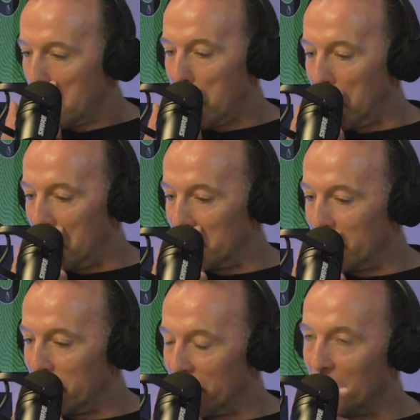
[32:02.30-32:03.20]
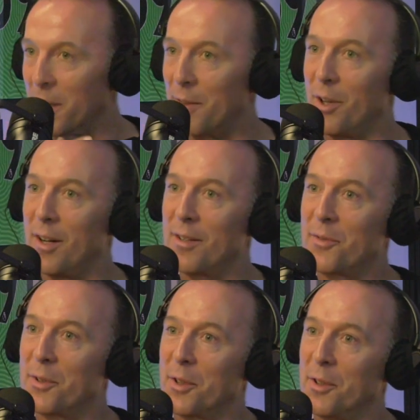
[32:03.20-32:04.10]
And then we have
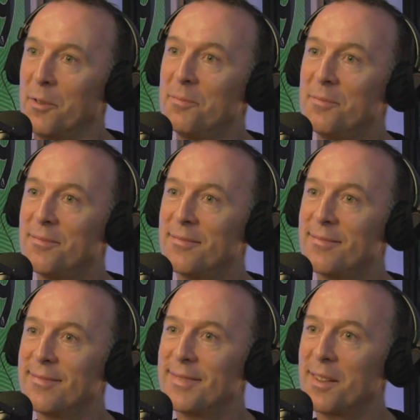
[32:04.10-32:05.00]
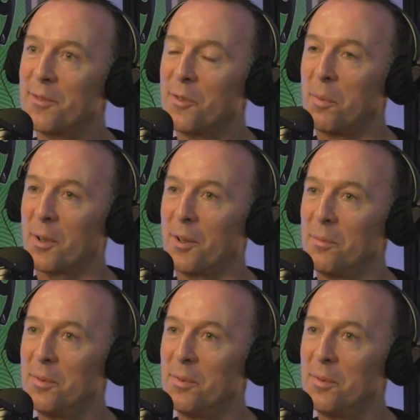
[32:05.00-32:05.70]
Longford Town Football Club.